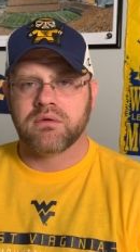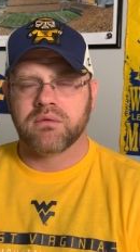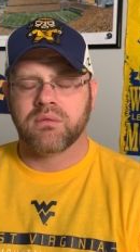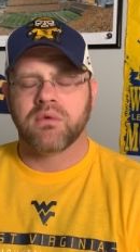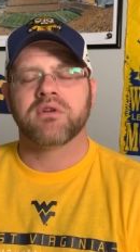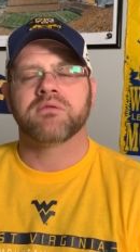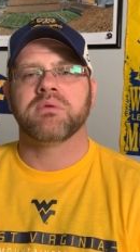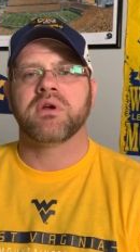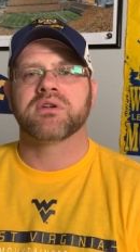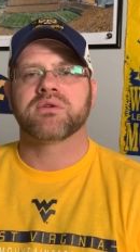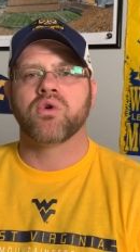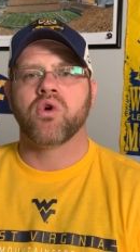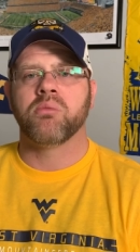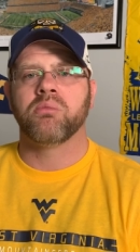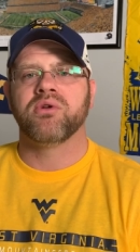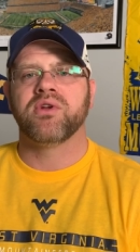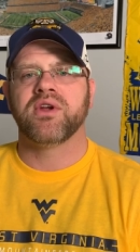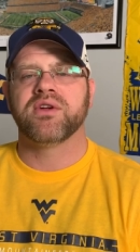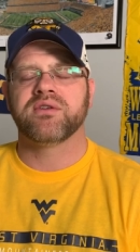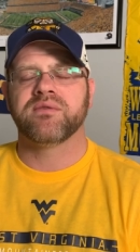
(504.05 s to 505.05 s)
What's my score
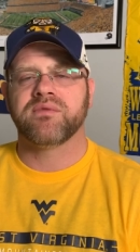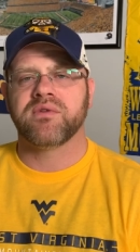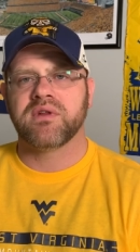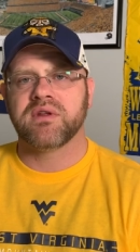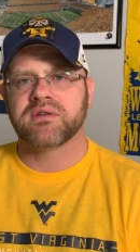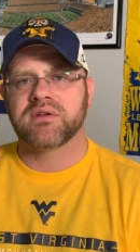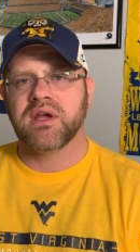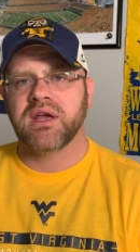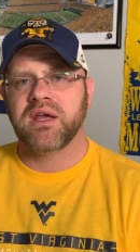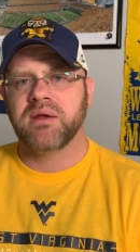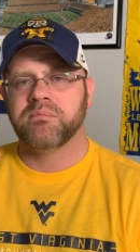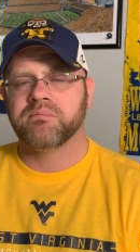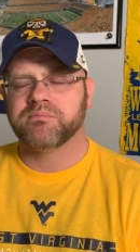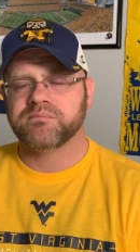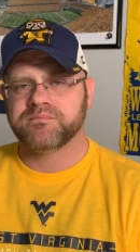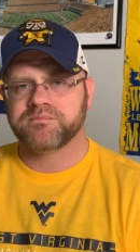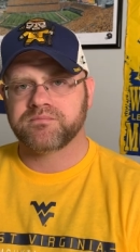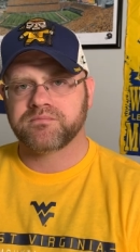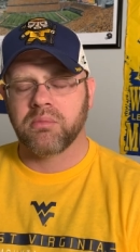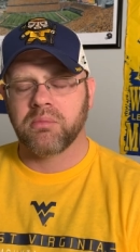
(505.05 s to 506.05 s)
prediction for this game?
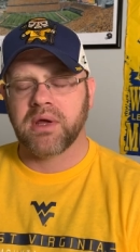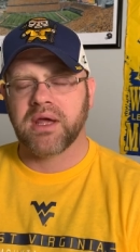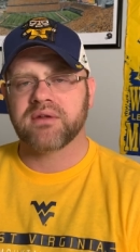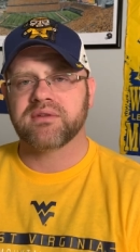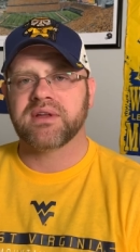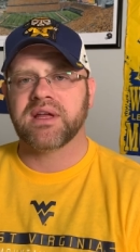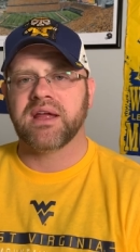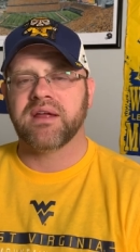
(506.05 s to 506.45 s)
Basically,